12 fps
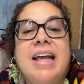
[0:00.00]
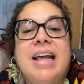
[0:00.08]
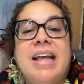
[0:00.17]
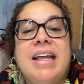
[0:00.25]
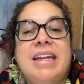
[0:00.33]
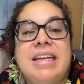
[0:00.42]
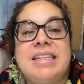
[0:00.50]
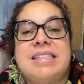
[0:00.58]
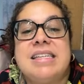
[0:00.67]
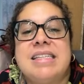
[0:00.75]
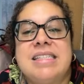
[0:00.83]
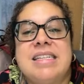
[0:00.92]
it is.
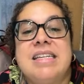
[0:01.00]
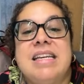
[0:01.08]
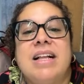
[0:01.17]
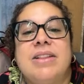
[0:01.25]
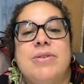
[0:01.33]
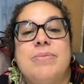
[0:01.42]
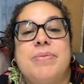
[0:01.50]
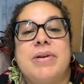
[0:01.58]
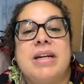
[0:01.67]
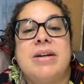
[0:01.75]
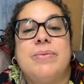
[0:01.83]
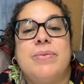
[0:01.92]
It's the yellow
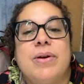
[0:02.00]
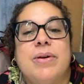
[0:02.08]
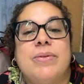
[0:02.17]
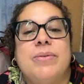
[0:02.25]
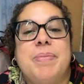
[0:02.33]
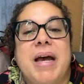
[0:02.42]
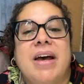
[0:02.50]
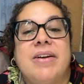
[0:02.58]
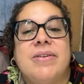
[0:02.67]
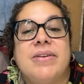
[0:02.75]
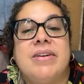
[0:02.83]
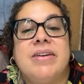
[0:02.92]
brick road
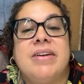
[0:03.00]
pattern.